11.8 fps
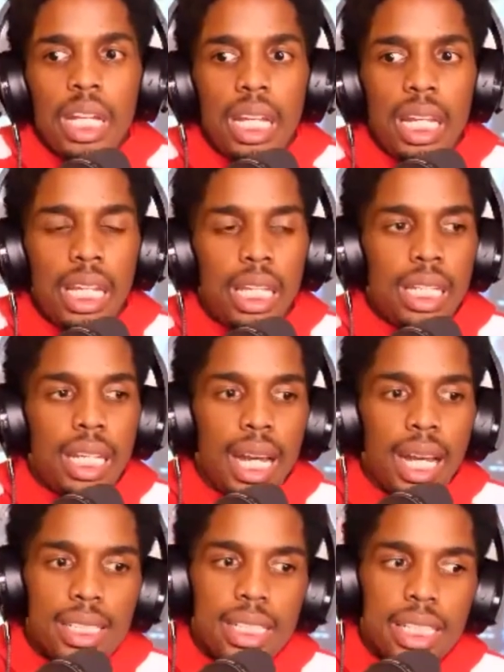in
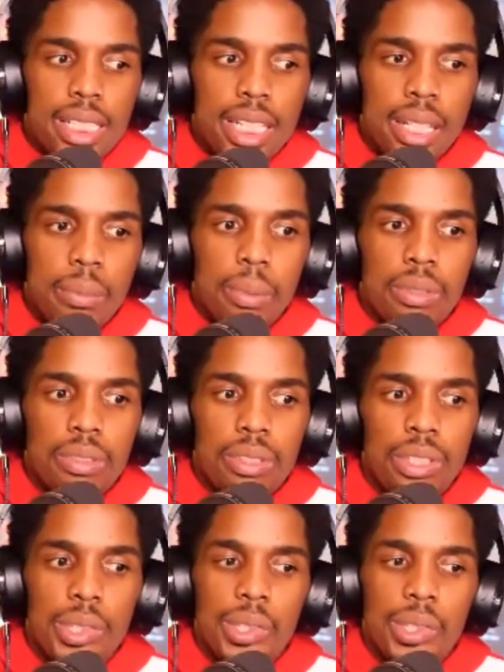Gaziantep, you know,